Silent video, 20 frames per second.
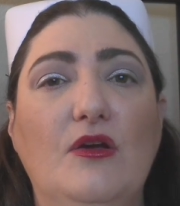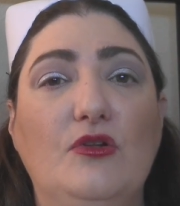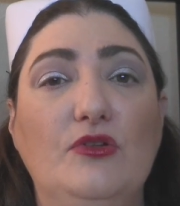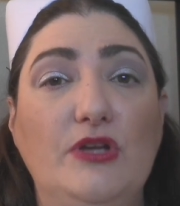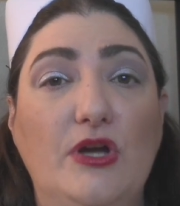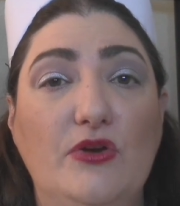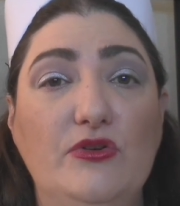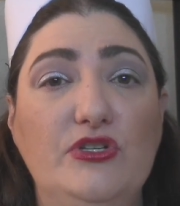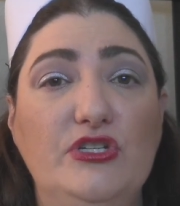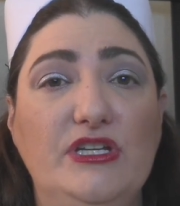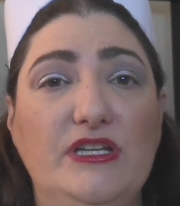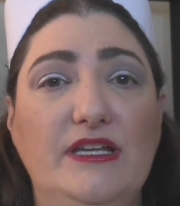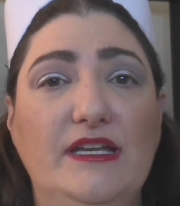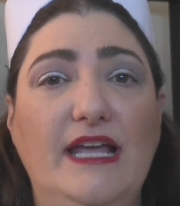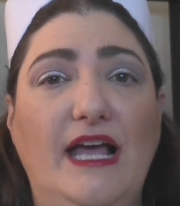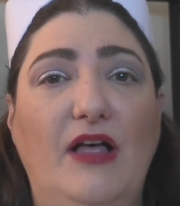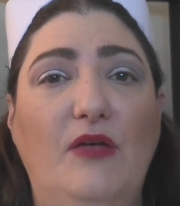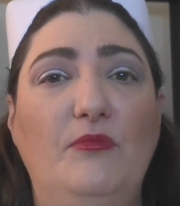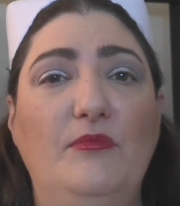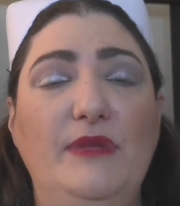Notion
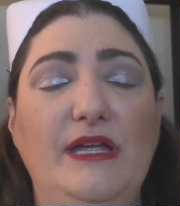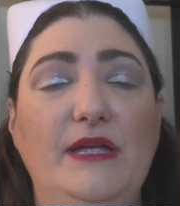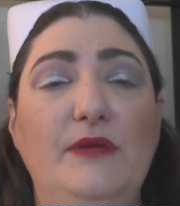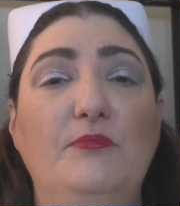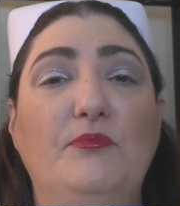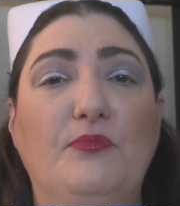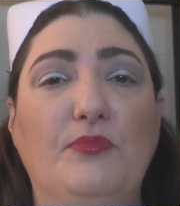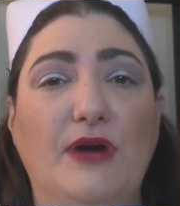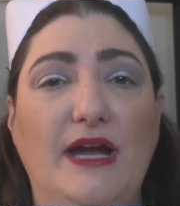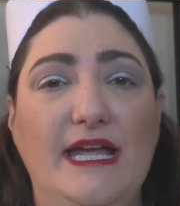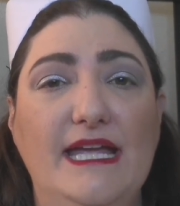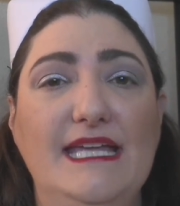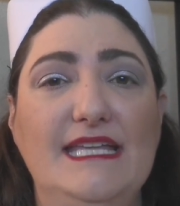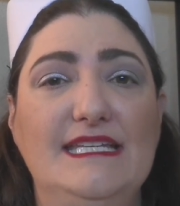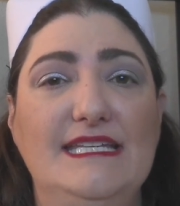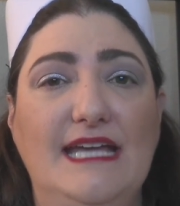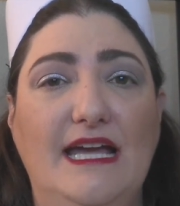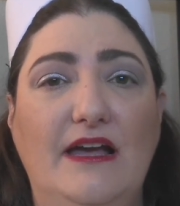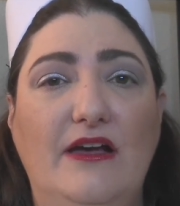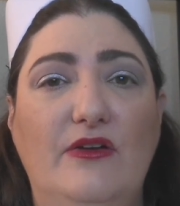helped me break it
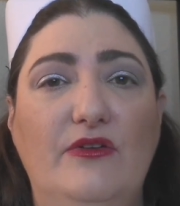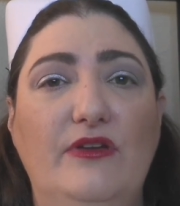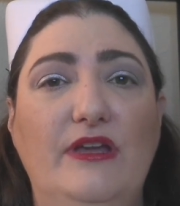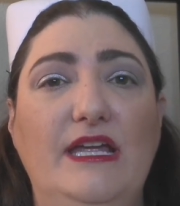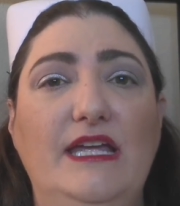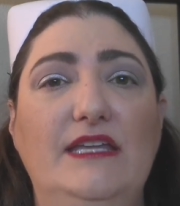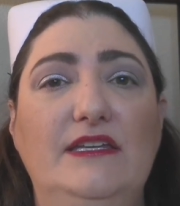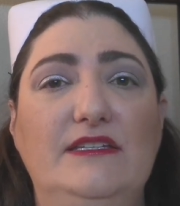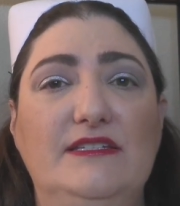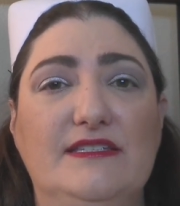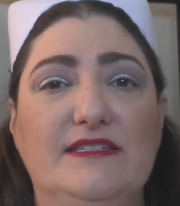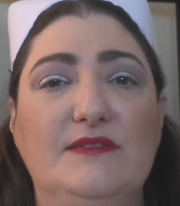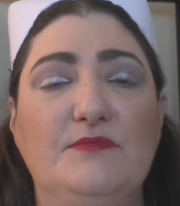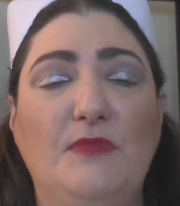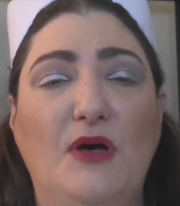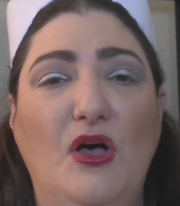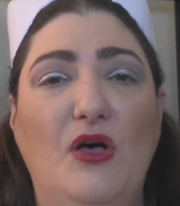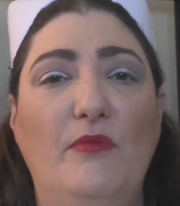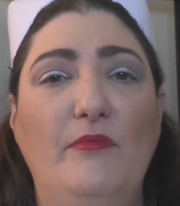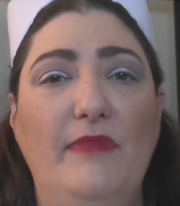down into
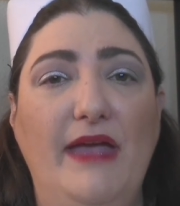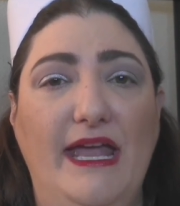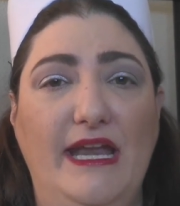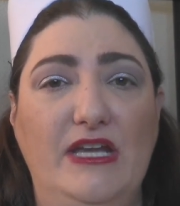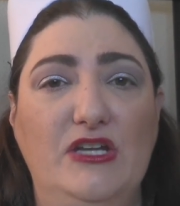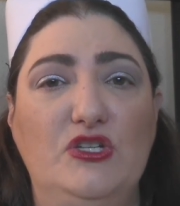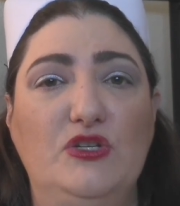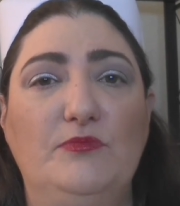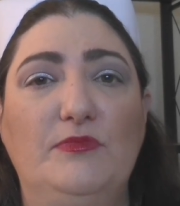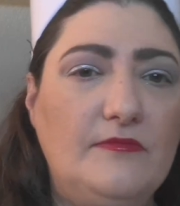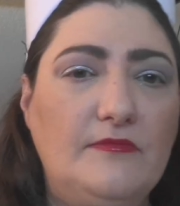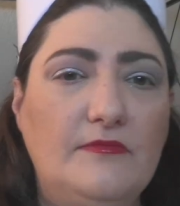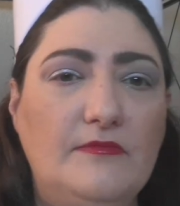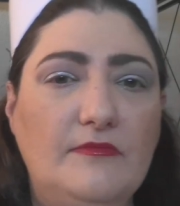small, manageable.